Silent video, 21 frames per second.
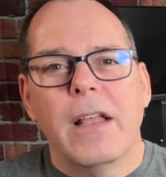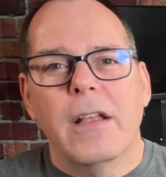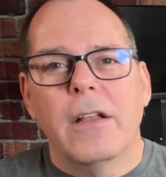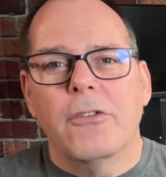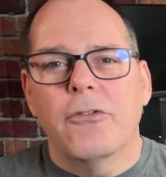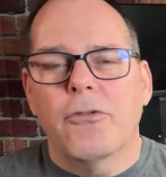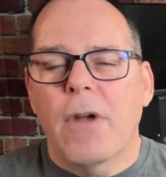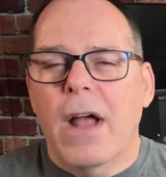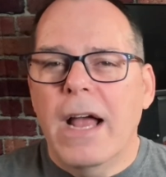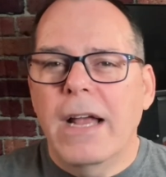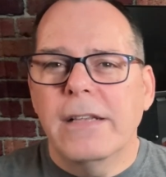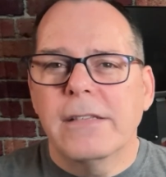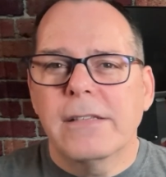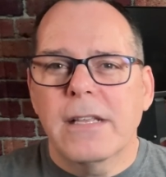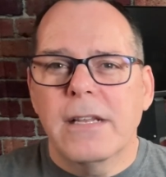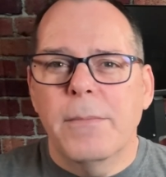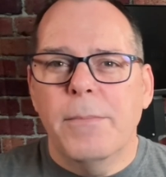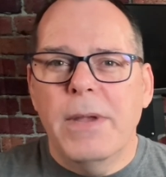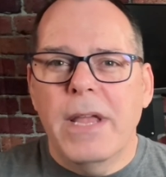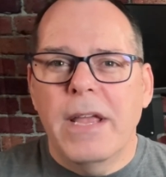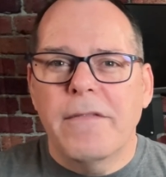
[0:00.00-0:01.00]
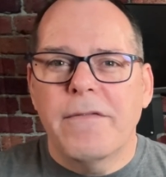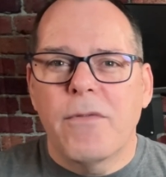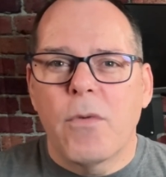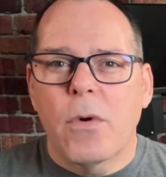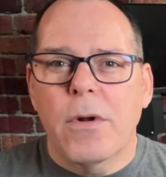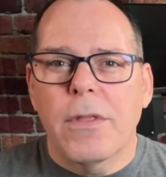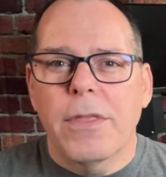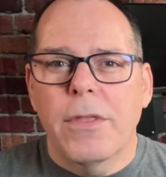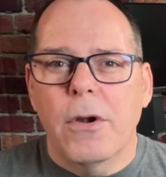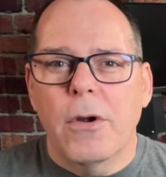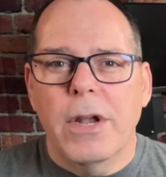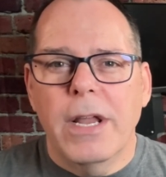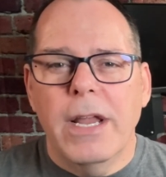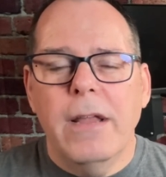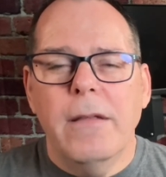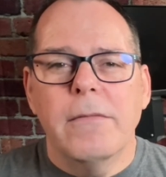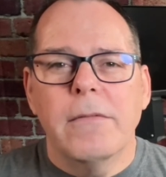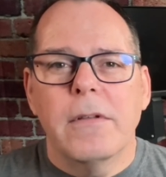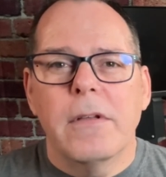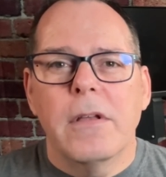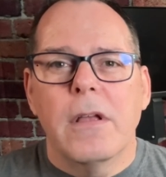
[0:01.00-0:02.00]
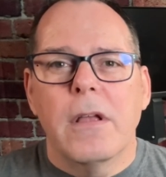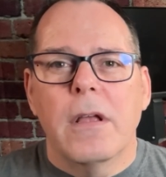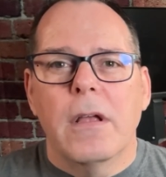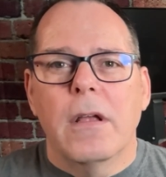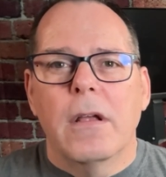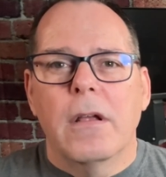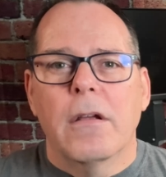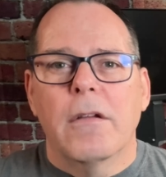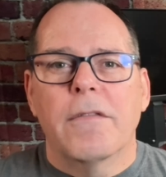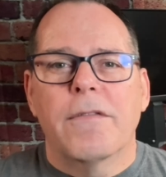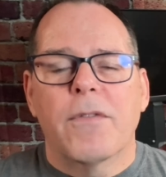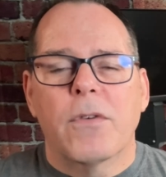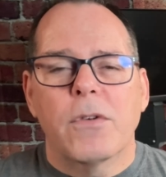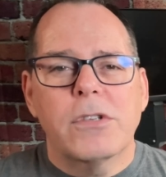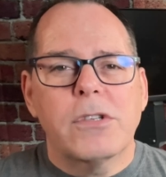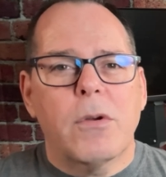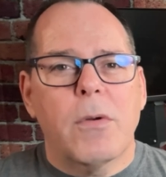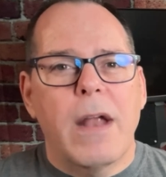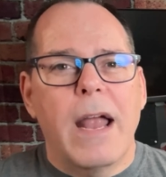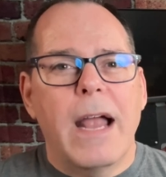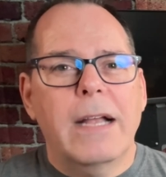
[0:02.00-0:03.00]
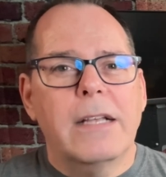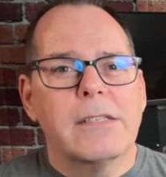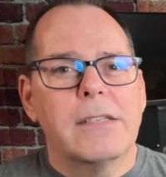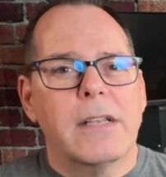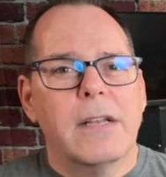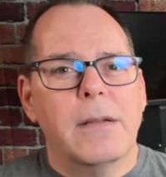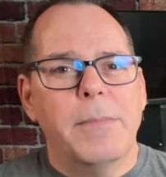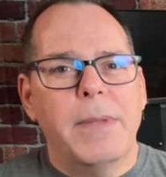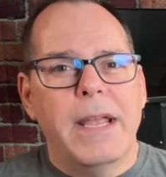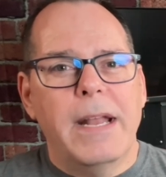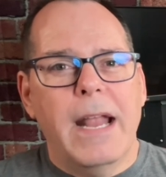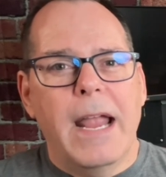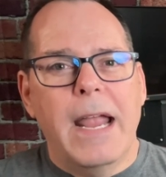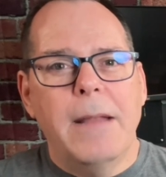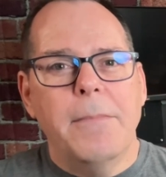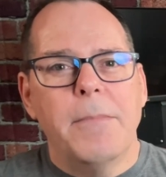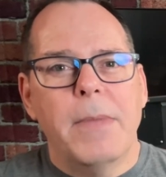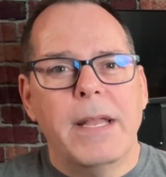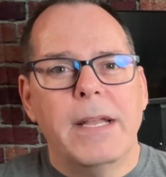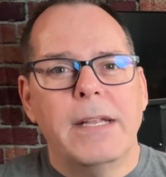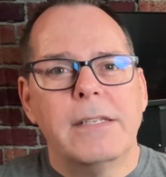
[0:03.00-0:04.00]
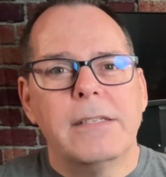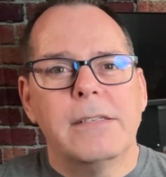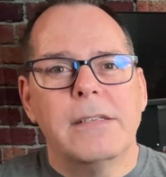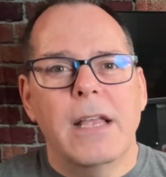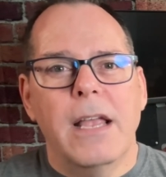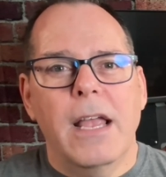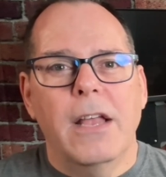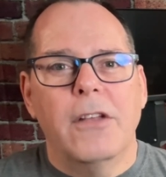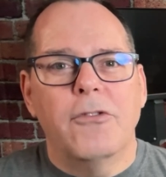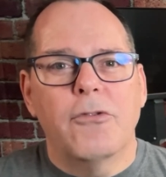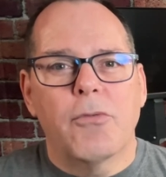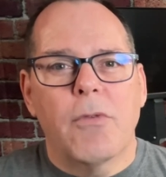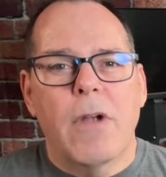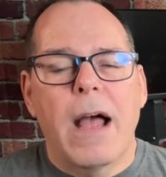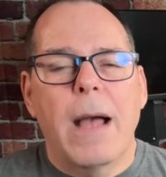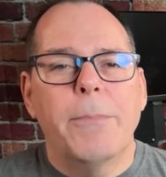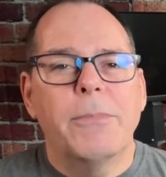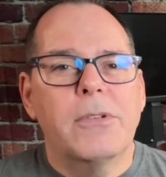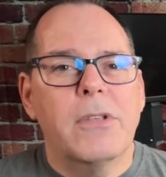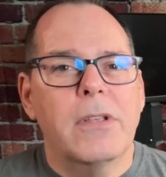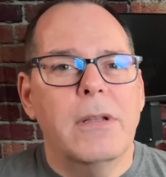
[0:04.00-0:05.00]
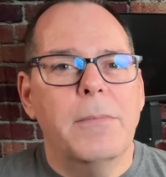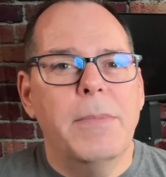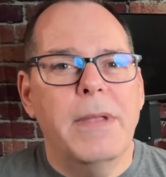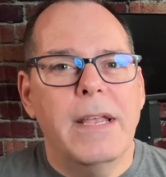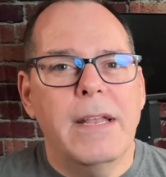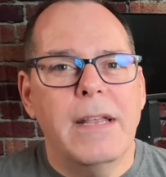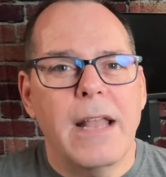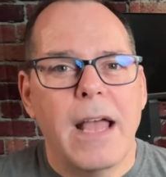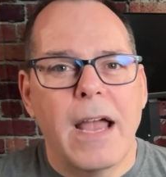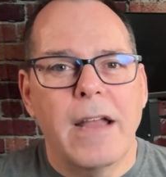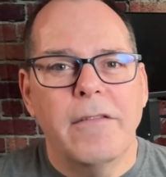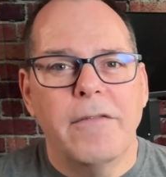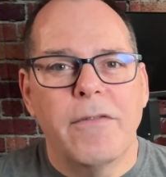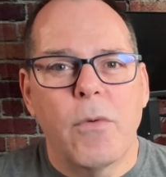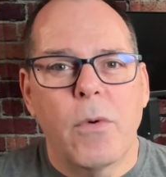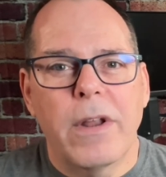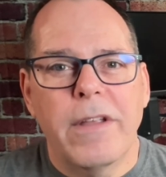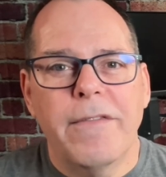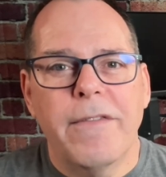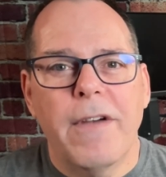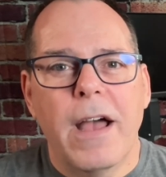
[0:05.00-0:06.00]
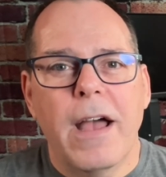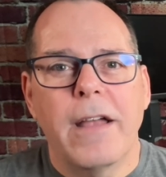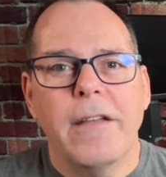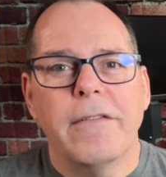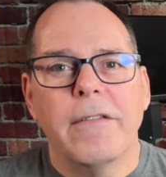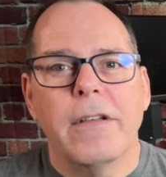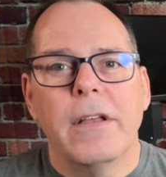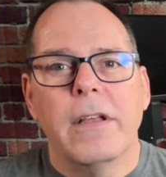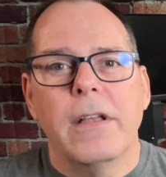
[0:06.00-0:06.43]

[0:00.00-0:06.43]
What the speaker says: Dry is going to be at 4:30, first crack is going to be at 8 minutes, and drop is going to be at 9:45.